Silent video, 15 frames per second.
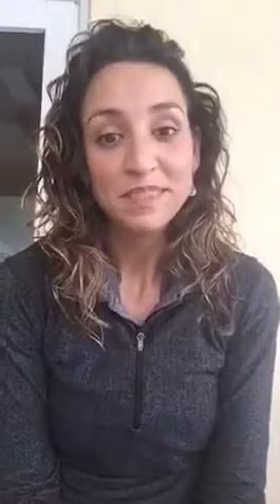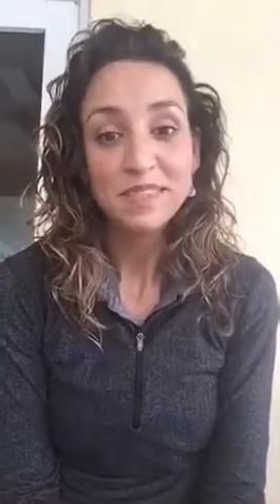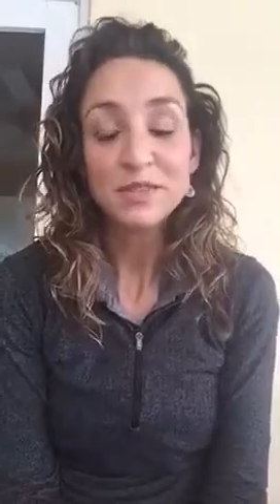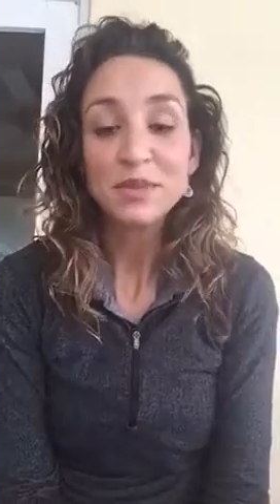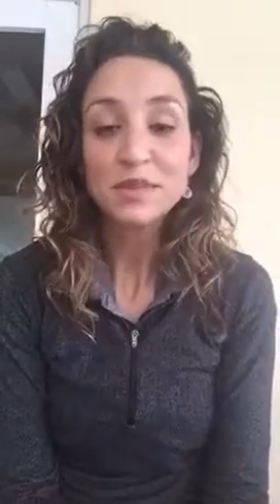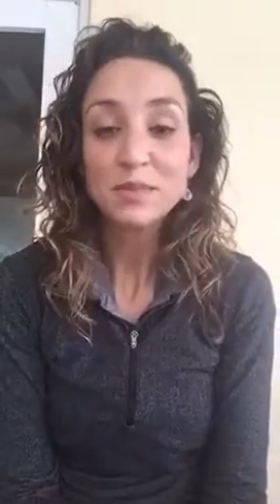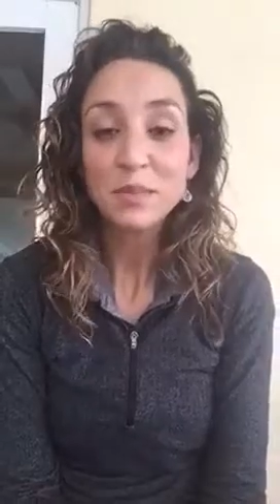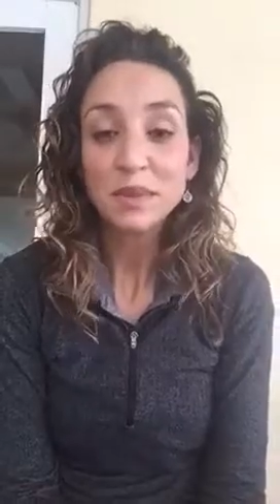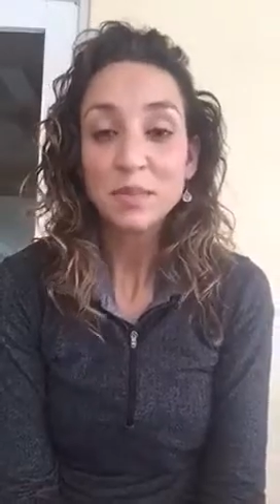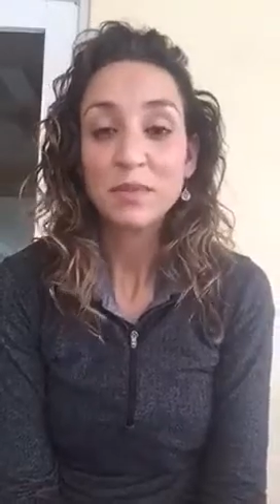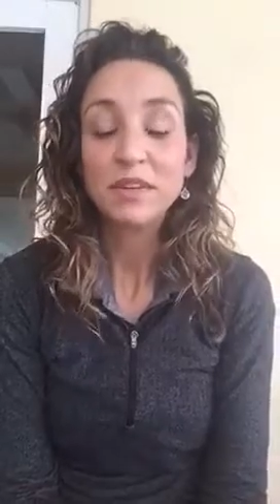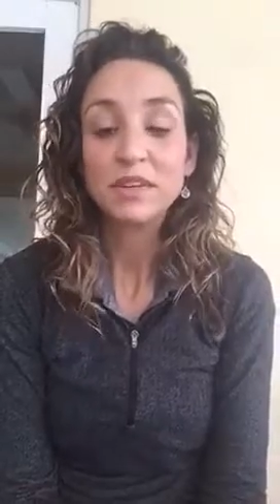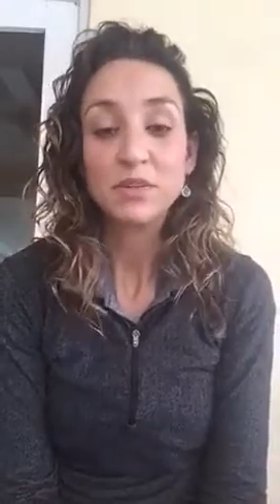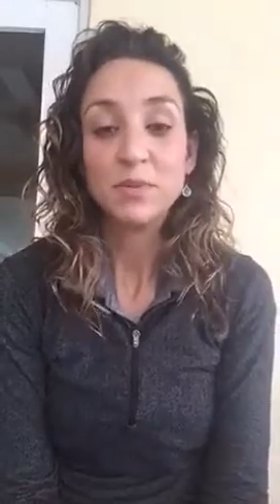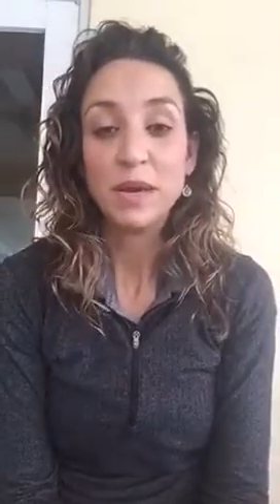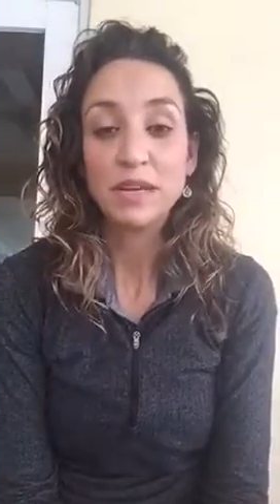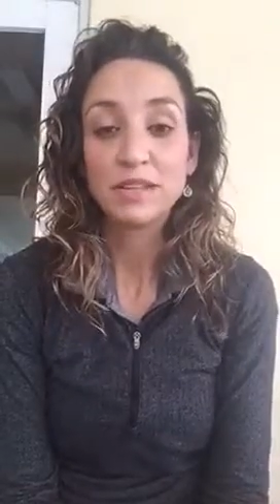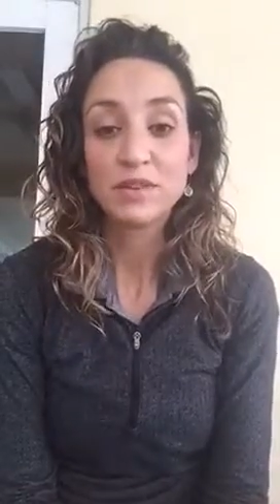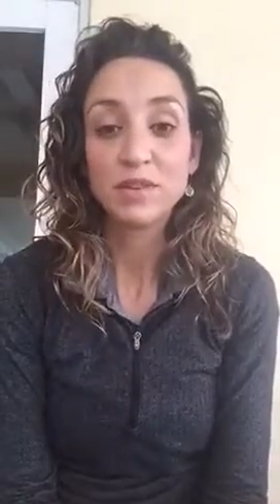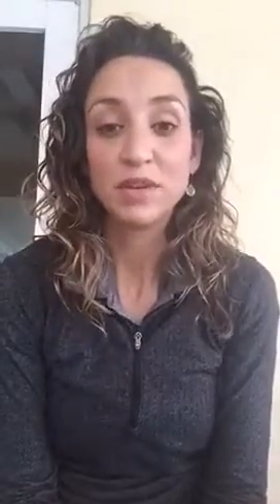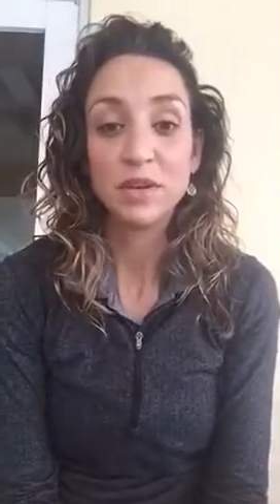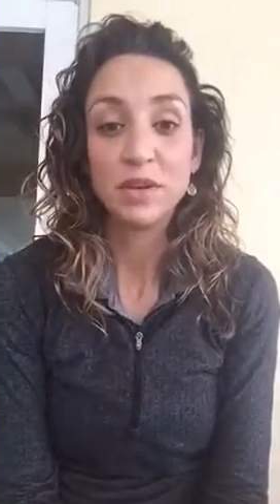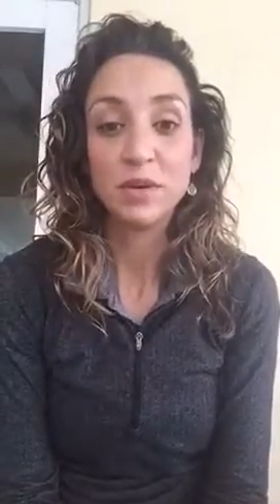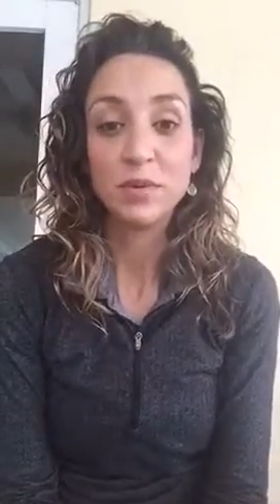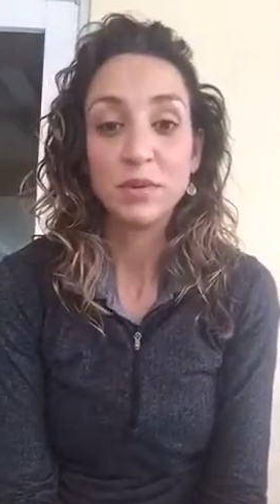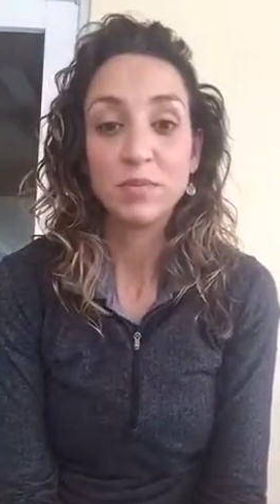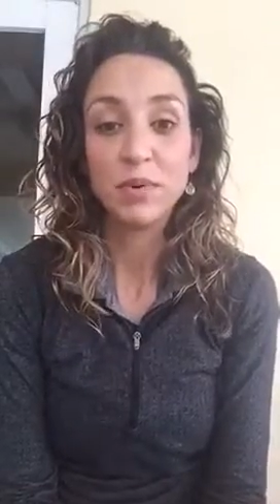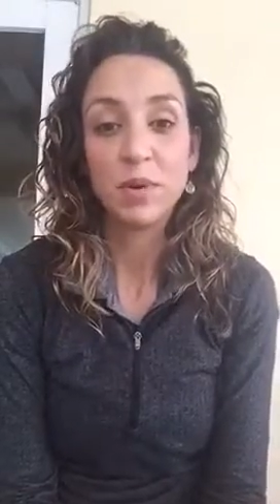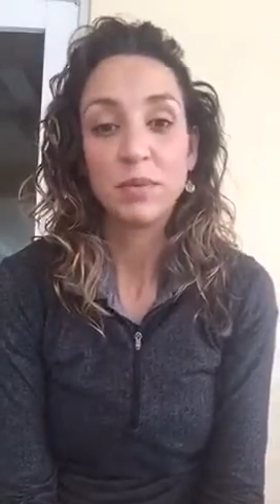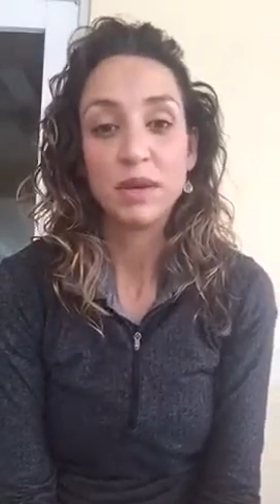So this month I'm going to do Max 30
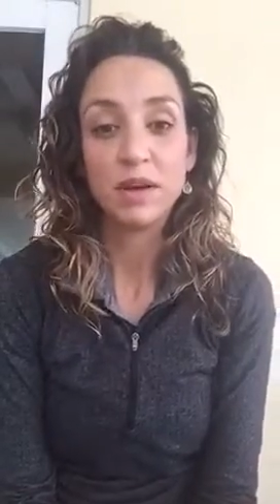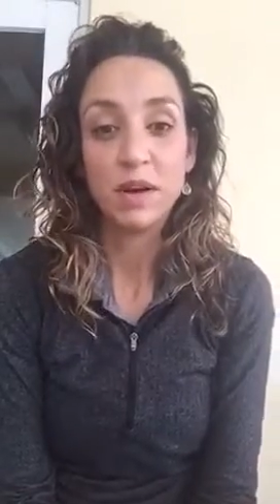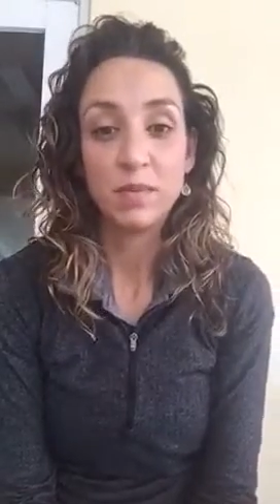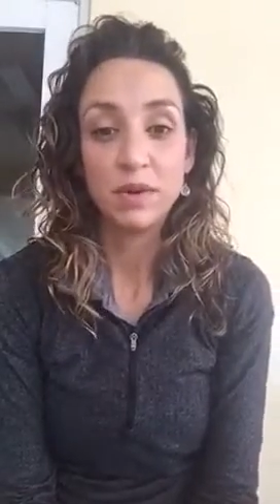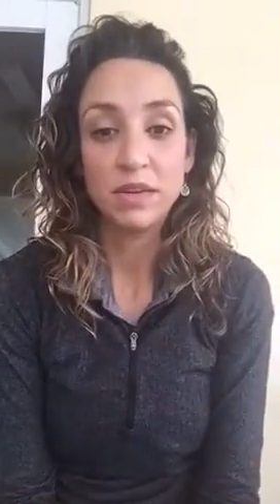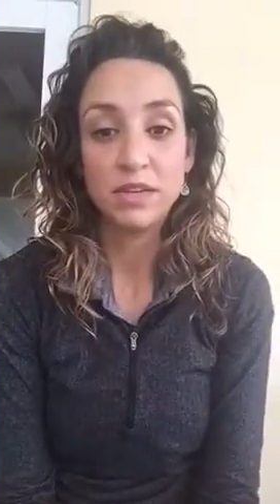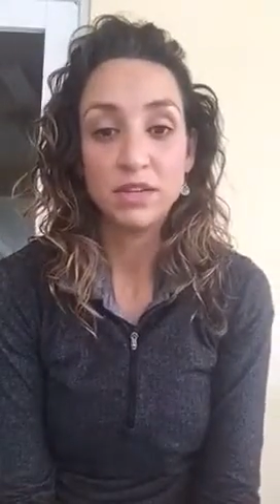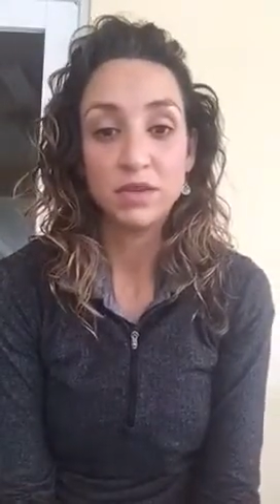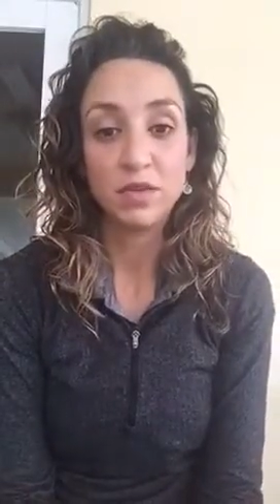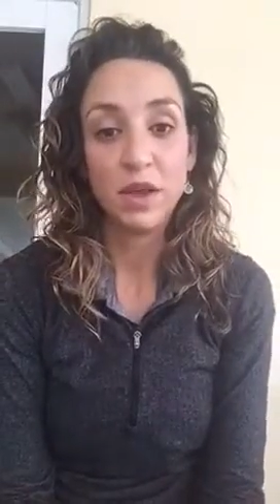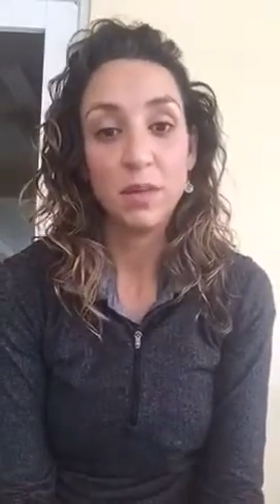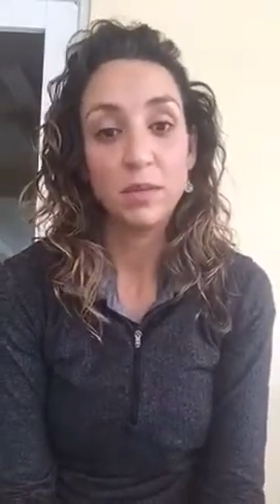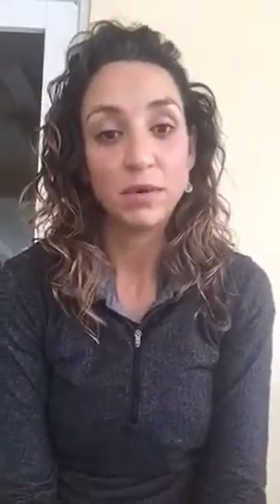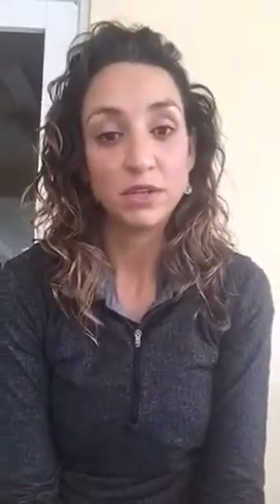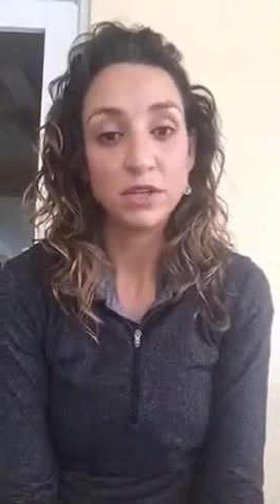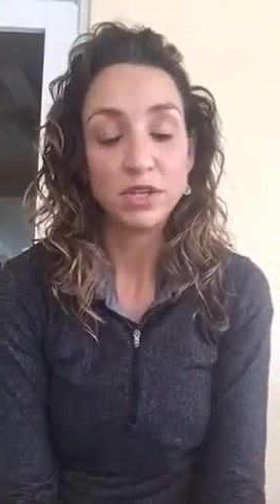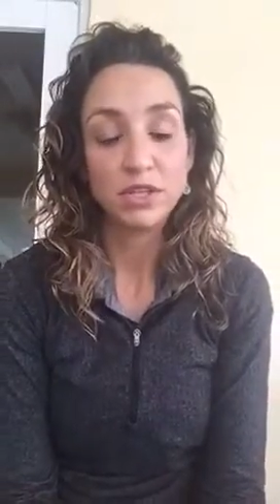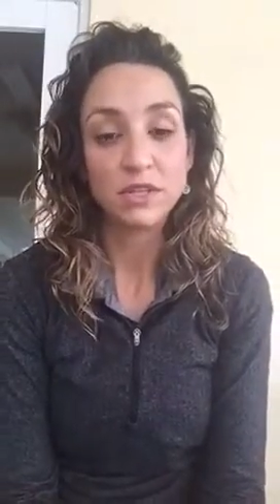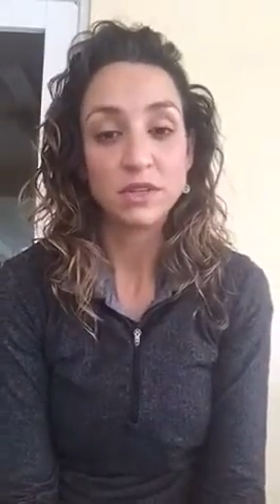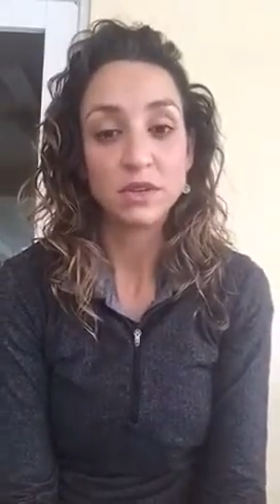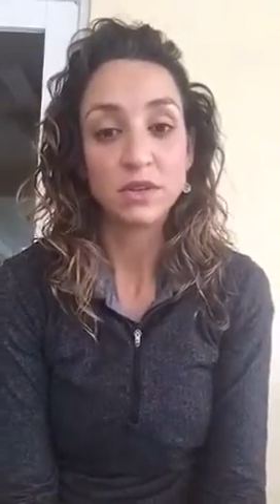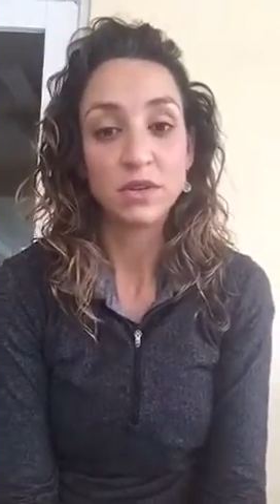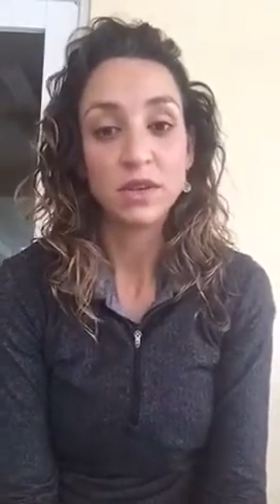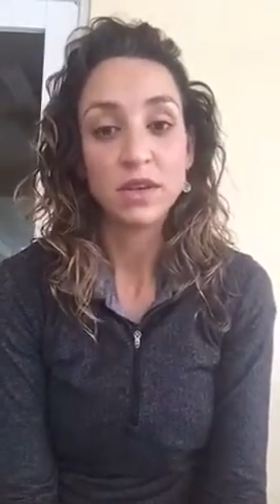with probably a combination of hammer and chisel,